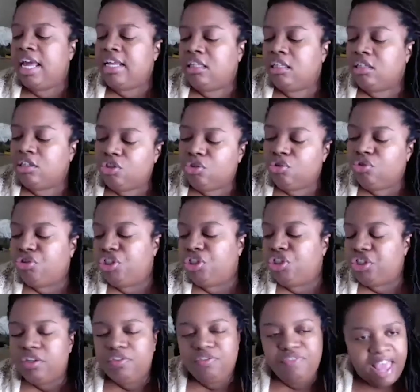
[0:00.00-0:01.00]
It's like the
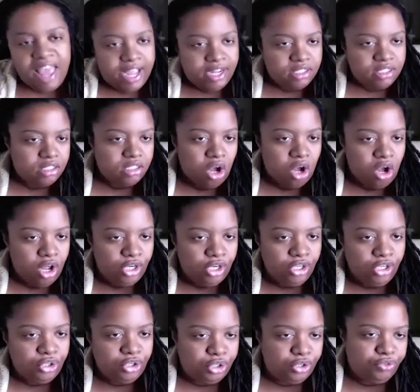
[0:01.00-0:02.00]
nutrition facts
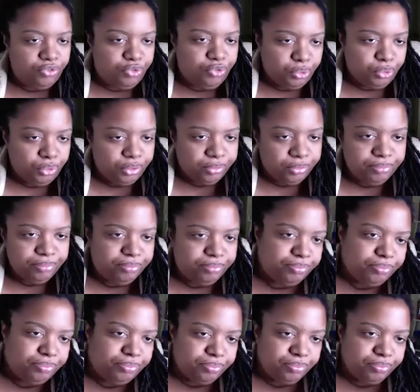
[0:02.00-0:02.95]
on your food.